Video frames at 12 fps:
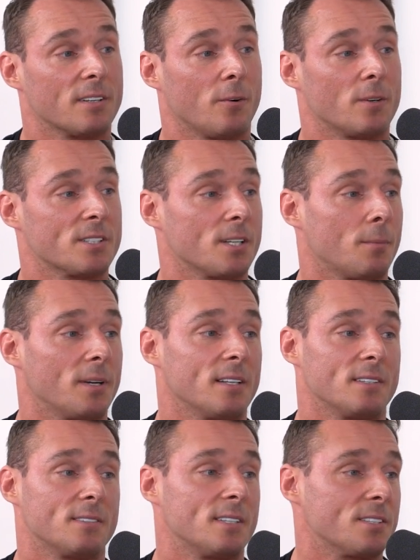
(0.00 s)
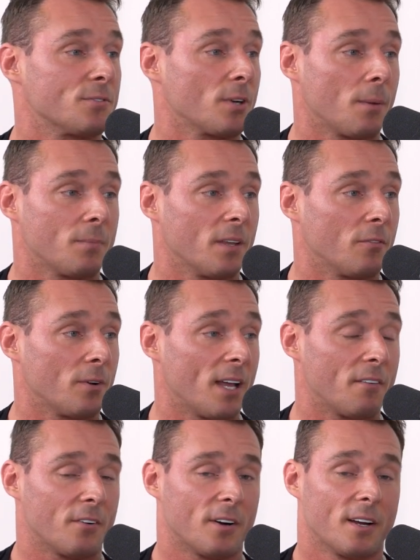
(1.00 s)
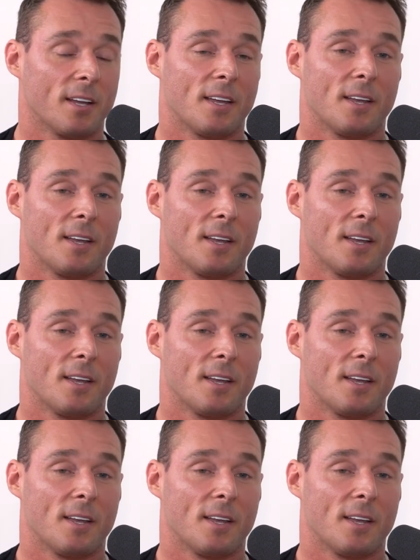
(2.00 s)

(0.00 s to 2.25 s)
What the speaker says: or somebody's disruptive, whatever.